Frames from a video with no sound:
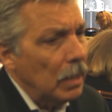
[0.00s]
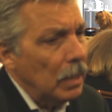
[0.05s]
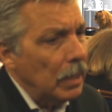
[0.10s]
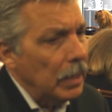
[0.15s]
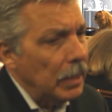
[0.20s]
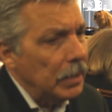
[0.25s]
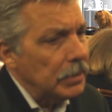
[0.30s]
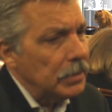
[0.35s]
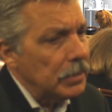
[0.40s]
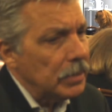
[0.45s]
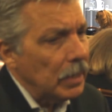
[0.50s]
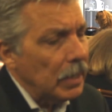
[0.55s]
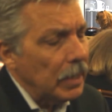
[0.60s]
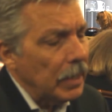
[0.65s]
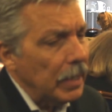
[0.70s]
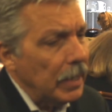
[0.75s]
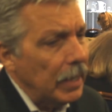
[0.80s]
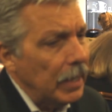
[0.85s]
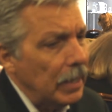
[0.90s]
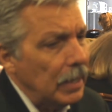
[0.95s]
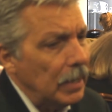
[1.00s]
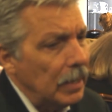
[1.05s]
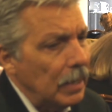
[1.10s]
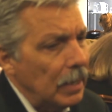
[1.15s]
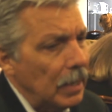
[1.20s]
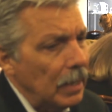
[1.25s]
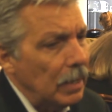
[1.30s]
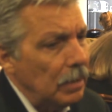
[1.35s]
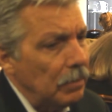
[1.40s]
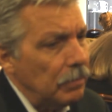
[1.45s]
it's a, a,
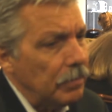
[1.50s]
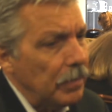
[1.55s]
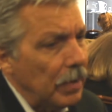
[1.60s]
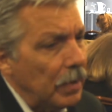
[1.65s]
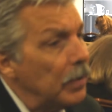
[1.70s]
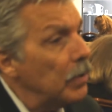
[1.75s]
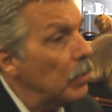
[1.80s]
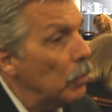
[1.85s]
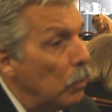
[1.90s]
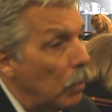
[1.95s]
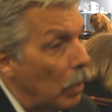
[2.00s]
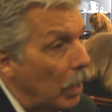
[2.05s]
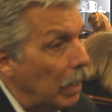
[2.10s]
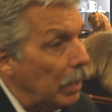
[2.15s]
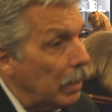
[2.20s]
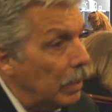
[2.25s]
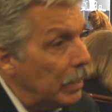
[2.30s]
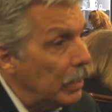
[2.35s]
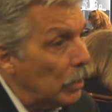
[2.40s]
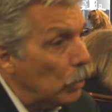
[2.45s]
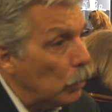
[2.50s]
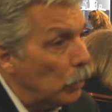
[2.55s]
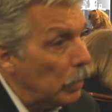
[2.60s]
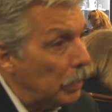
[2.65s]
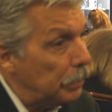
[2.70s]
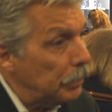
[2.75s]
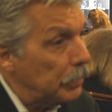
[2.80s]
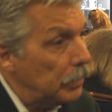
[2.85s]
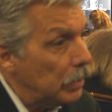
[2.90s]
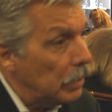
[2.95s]
a, very well
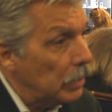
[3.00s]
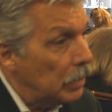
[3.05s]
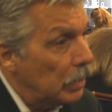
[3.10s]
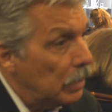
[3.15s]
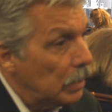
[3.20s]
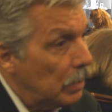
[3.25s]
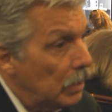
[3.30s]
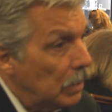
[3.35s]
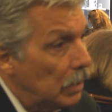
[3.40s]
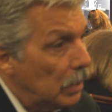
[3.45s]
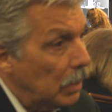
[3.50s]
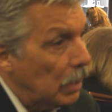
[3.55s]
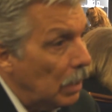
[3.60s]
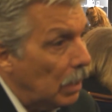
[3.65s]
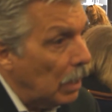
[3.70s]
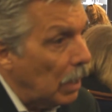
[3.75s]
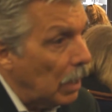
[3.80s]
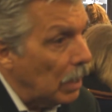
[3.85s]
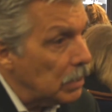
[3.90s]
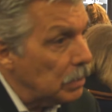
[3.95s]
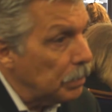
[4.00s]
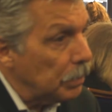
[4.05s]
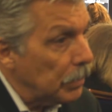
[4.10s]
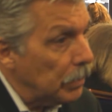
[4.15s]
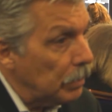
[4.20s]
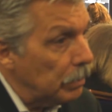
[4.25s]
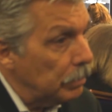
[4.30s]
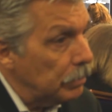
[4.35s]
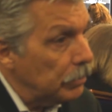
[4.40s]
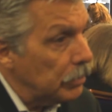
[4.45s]
equipped uh,
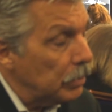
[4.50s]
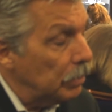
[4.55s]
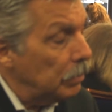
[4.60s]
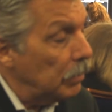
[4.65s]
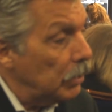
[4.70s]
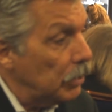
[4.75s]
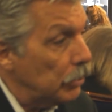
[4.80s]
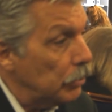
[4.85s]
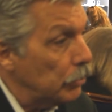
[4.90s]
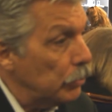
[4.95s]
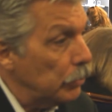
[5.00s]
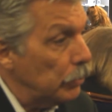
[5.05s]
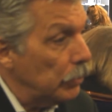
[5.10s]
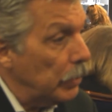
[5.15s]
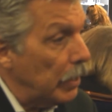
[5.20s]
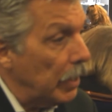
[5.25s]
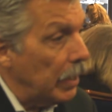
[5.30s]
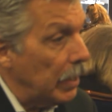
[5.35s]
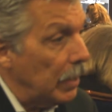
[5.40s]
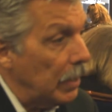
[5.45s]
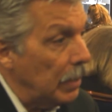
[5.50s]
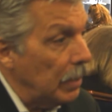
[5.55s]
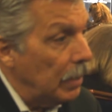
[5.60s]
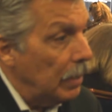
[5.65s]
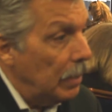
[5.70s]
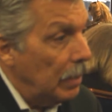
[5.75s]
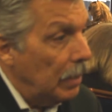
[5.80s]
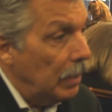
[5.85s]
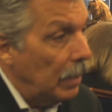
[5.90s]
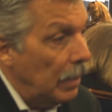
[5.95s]
hospital, similar to
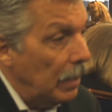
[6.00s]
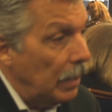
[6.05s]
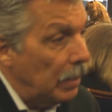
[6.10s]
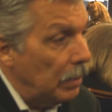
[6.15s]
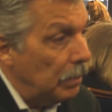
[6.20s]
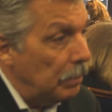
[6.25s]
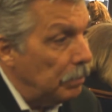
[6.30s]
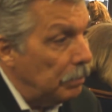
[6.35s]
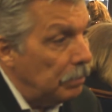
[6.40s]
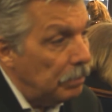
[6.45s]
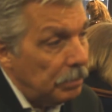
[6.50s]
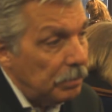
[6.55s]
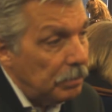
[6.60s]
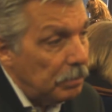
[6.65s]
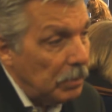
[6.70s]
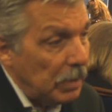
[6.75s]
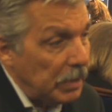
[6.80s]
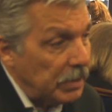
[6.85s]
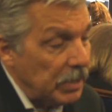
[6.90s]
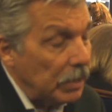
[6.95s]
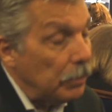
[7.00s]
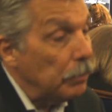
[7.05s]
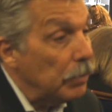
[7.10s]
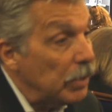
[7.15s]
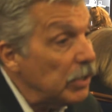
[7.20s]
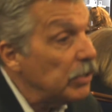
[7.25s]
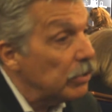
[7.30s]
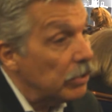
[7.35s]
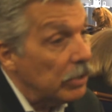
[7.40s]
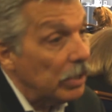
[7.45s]
a a it's a
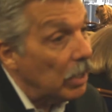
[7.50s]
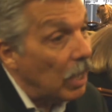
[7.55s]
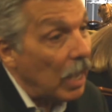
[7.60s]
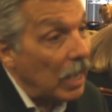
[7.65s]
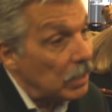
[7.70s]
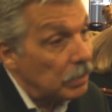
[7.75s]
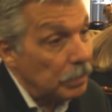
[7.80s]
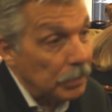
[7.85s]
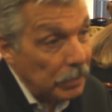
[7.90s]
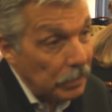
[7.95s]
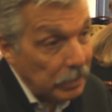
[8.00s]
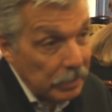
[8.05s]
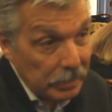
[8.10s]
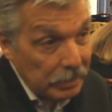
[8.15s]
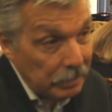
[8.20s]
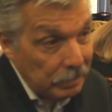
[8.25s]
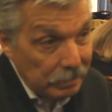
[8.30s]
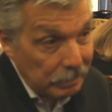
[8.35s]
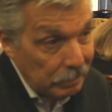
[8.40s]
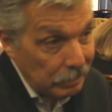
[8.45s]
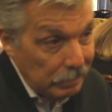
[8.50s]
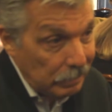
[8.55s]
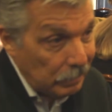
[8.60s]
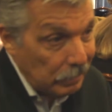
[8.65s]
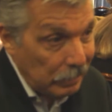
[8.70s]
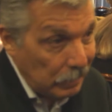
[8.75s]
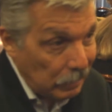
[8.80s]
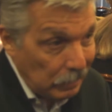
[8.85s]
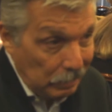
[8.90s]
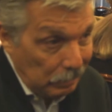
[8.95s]
regional hospital in,
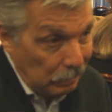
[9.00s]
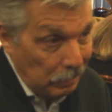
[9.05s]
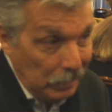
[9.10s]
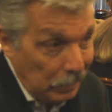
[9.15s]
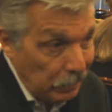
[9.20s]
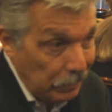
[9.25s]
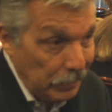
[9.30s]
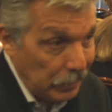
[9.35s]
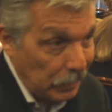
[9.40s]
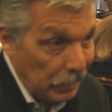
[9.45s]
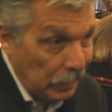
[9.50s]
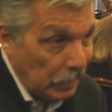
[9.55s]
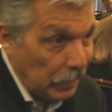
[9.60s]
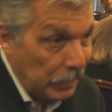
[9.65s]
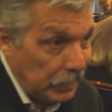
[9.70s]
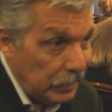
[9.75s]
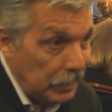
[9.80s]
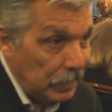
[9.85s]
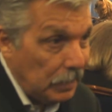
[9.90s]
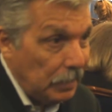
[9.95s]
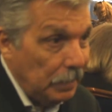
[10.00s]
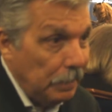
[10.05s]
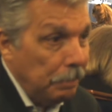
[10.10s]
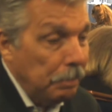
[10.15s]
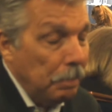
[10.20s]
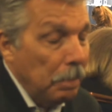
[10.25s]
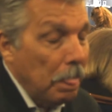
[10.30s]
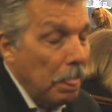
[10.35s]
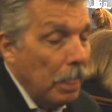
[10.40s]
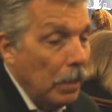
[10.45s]
in, here in England.
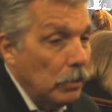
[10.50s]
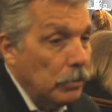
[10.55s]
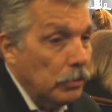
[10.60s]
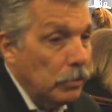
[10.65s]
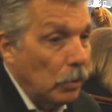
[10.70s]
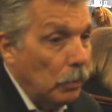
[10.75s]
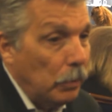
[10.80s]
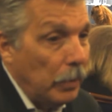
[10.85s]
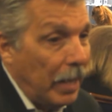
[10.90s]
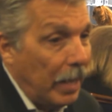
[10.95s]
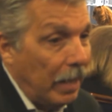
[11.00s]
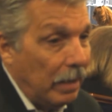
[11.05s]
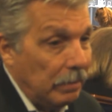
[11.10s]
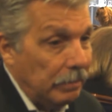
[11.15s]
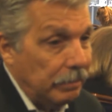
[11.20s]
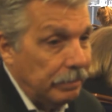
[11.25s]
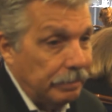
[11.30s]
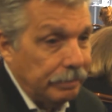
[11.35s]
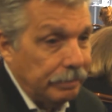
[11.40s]
Mm-hmm. So we have